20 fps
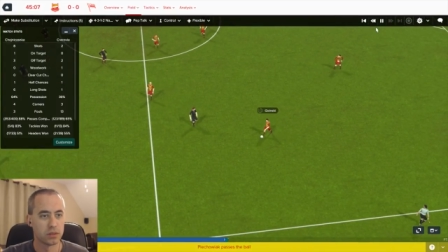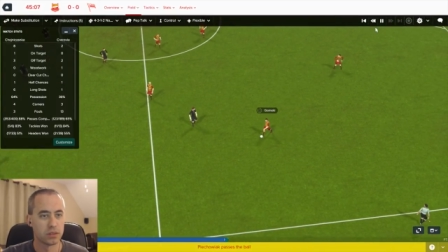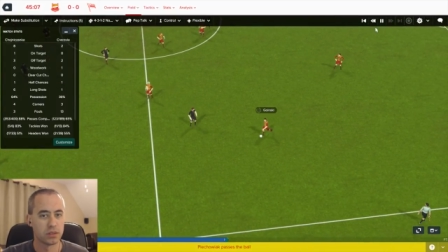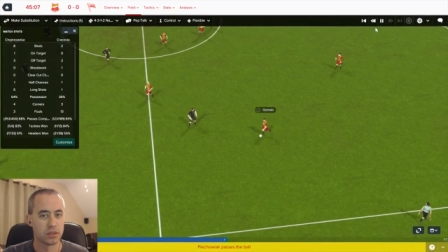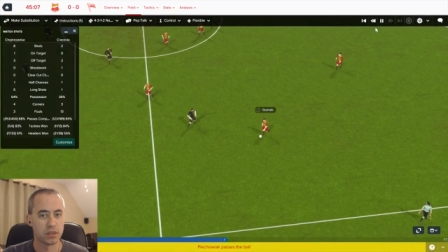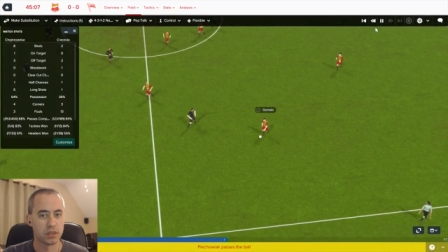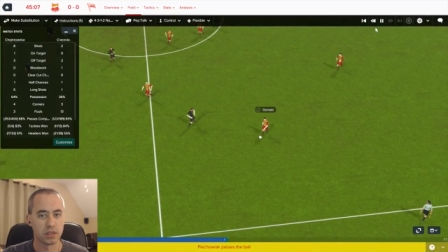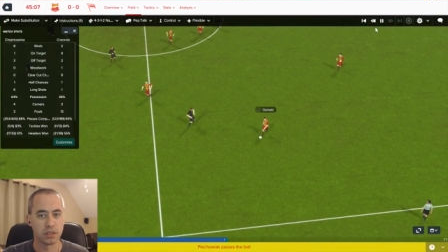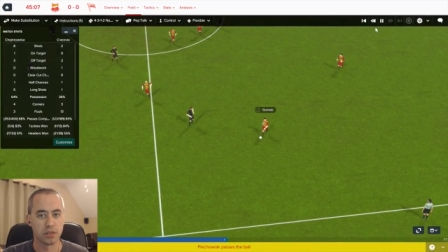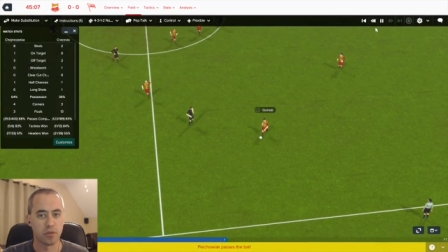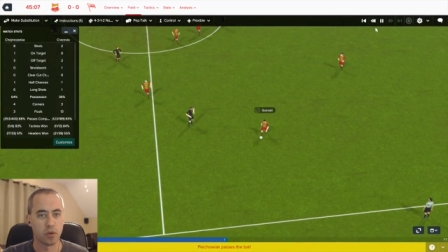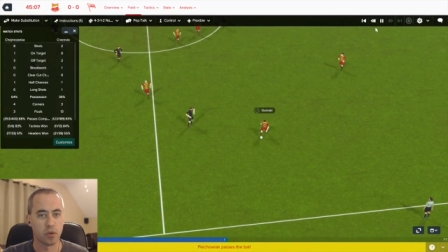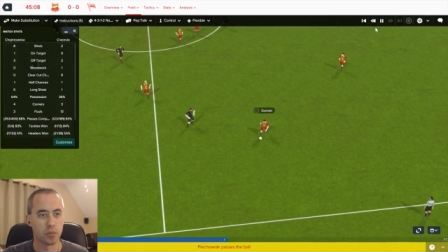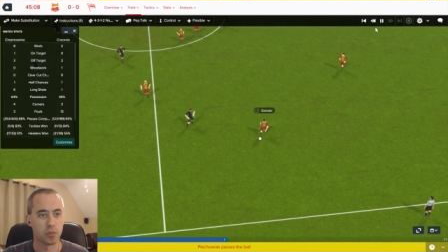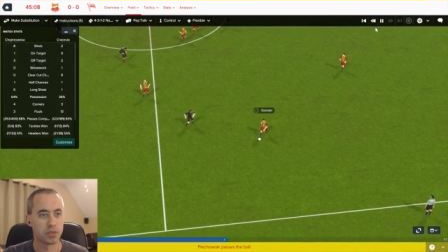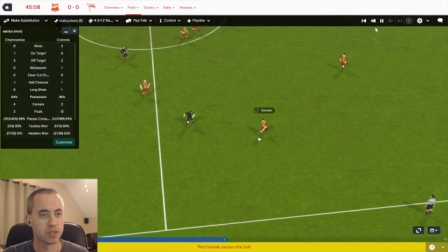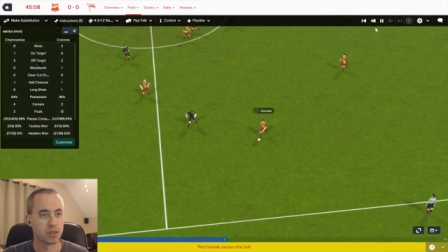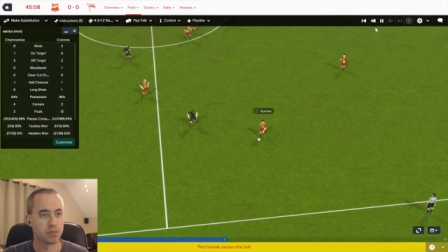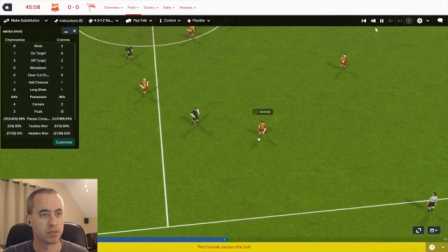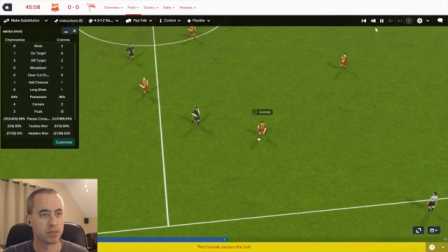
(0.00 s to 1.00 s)
sixty-four
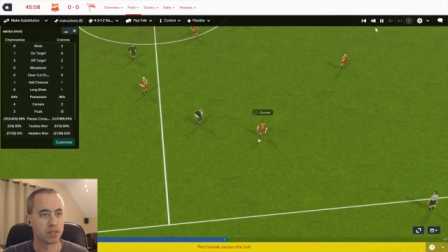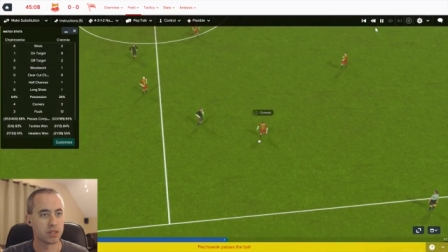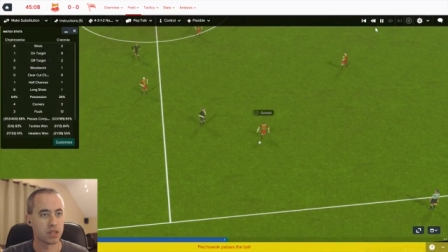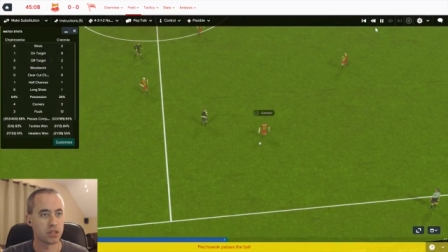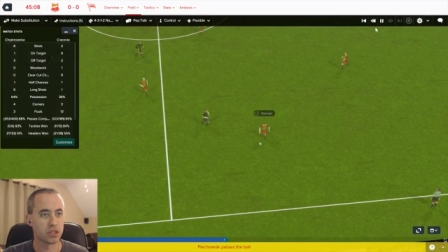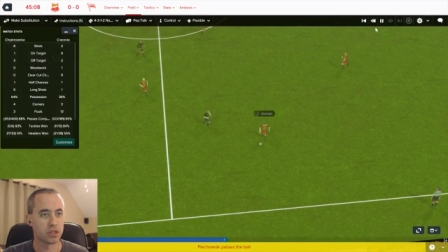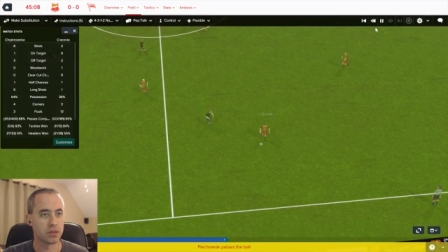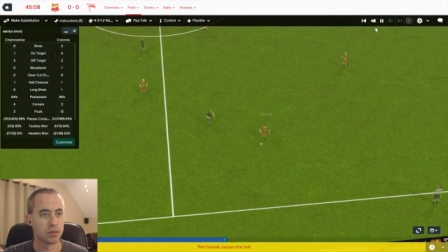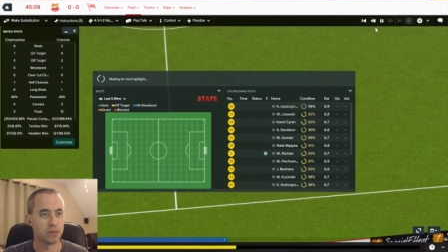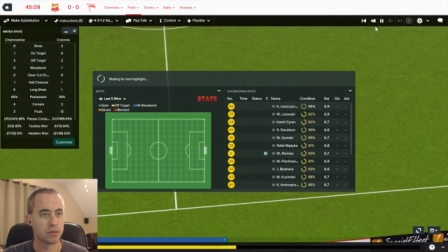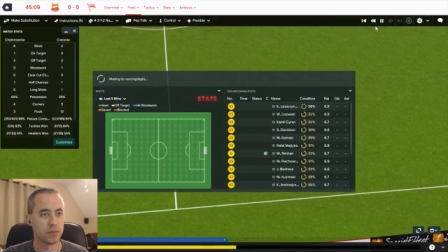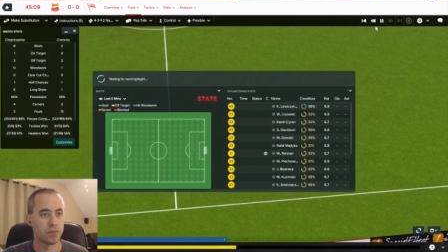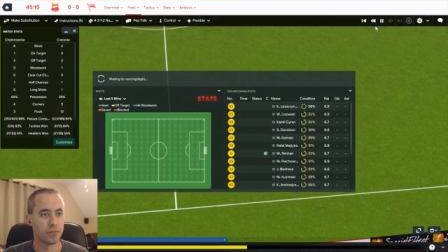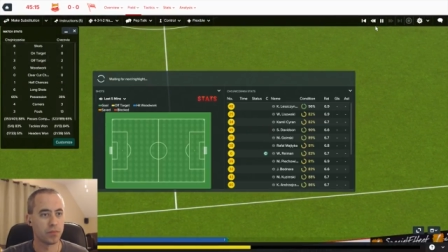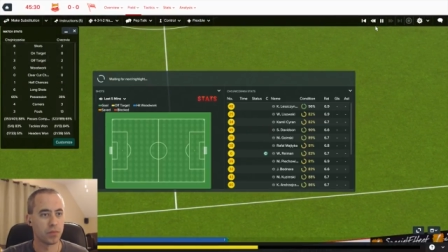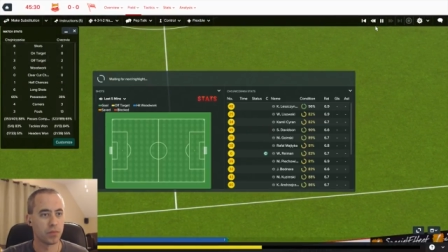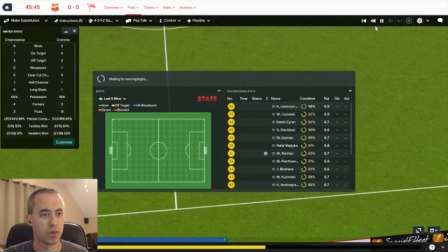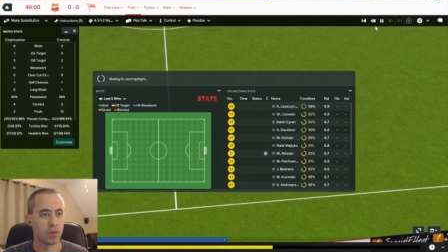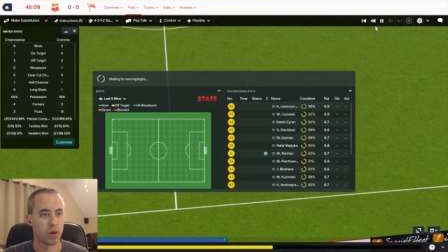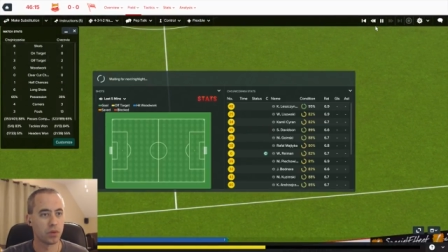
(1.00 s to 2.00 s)
percent possession.
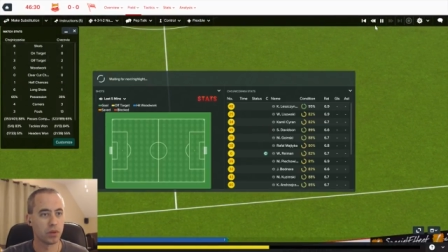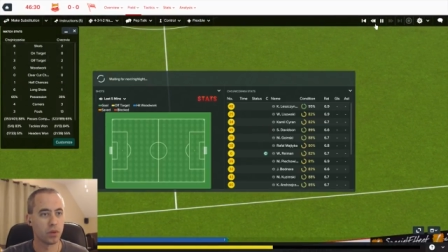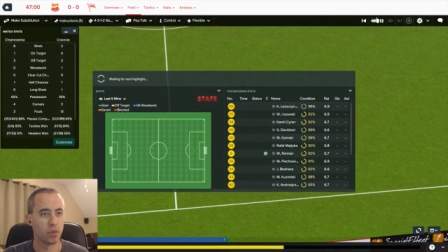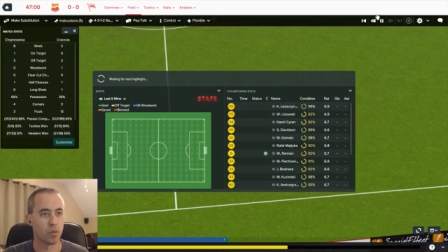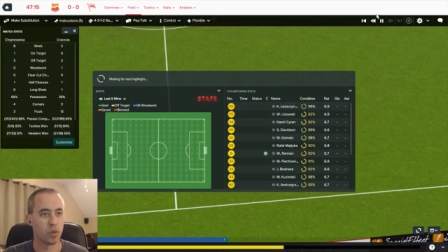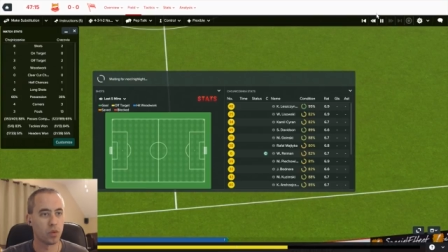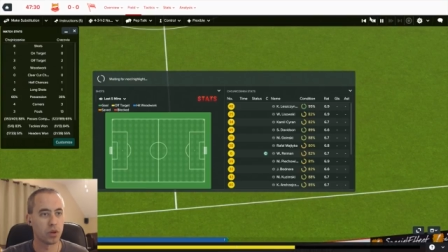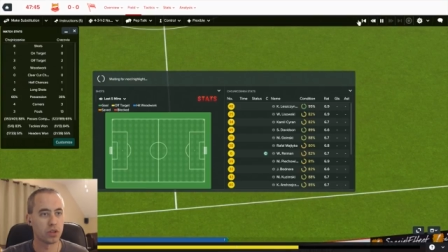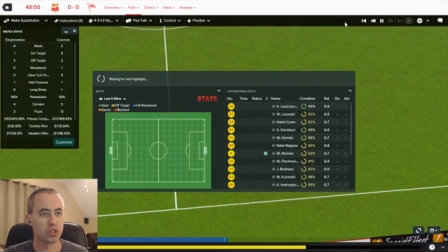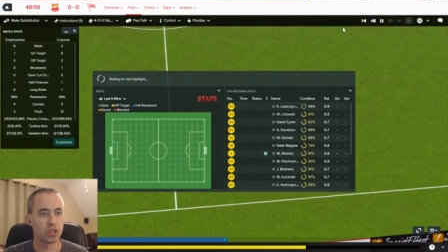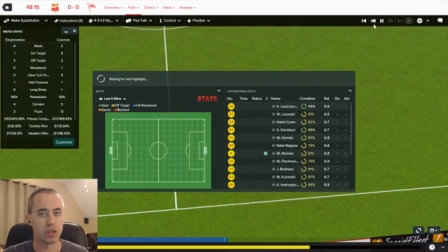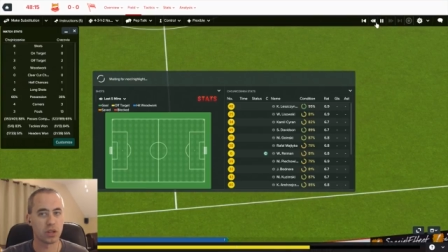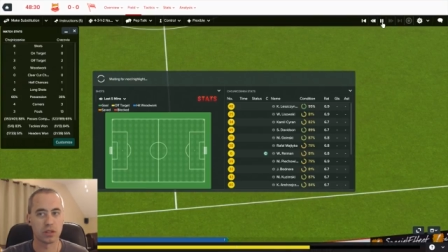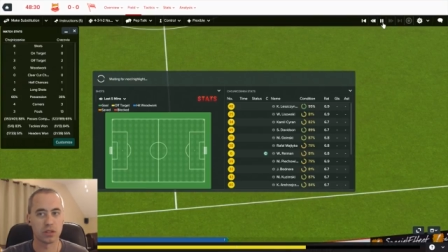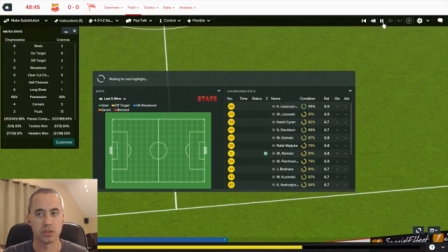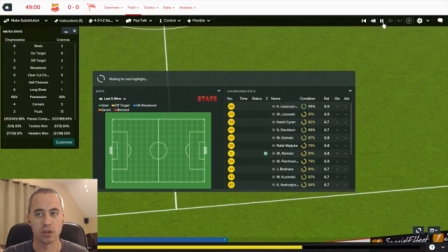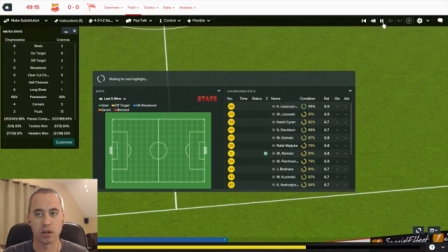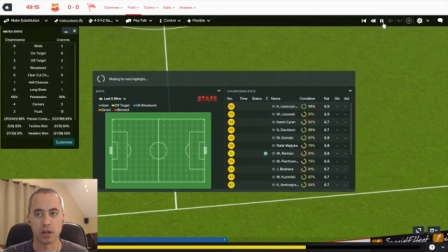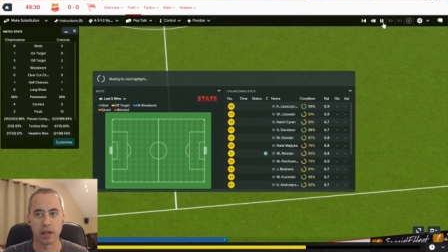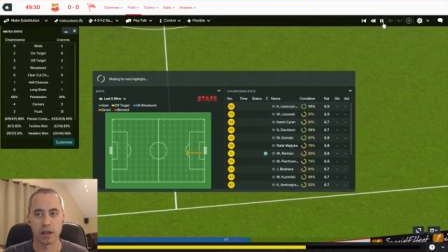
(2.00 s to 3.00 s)
Only one shot on
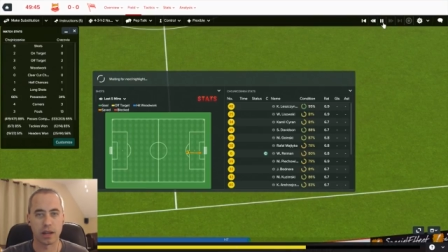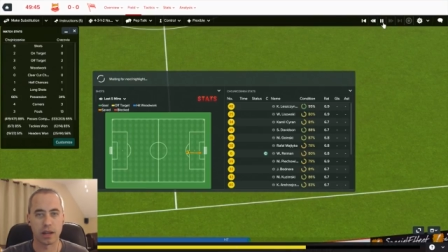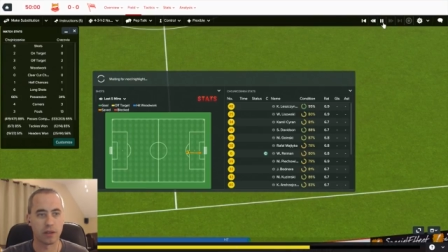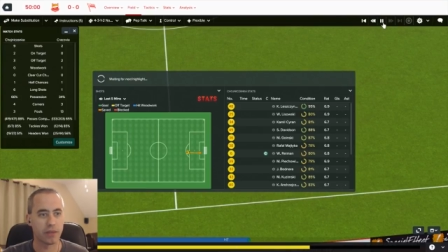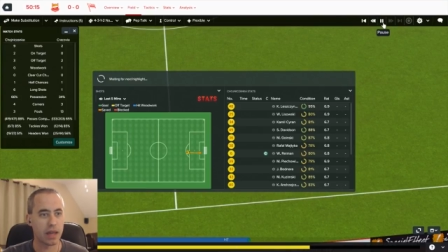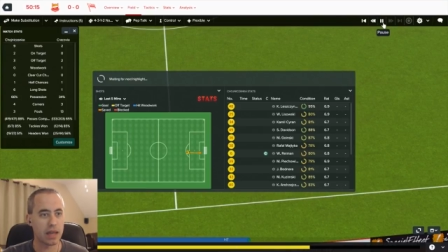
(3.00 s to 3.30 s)
target out of